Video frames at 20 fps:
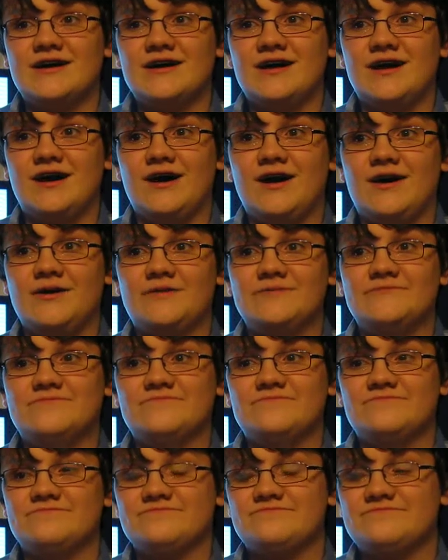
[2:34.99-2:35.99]

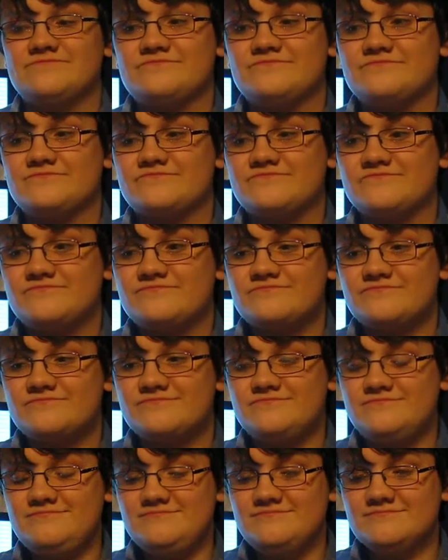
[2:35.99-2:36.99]

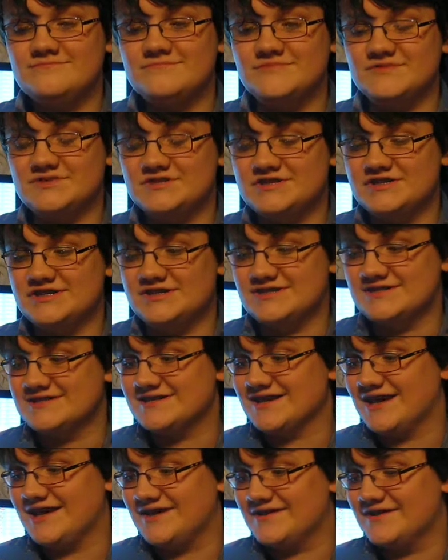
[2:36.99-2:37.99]
Jeez,
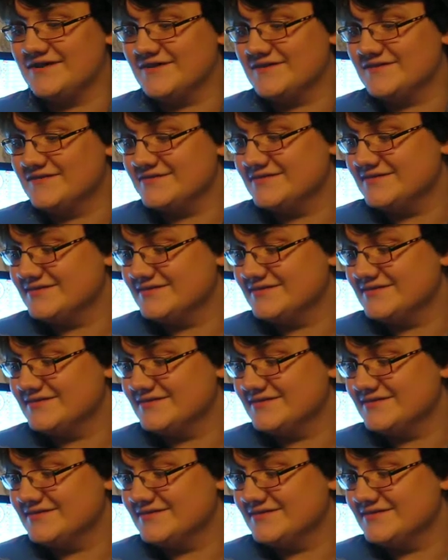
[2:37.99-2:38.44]
I don't know.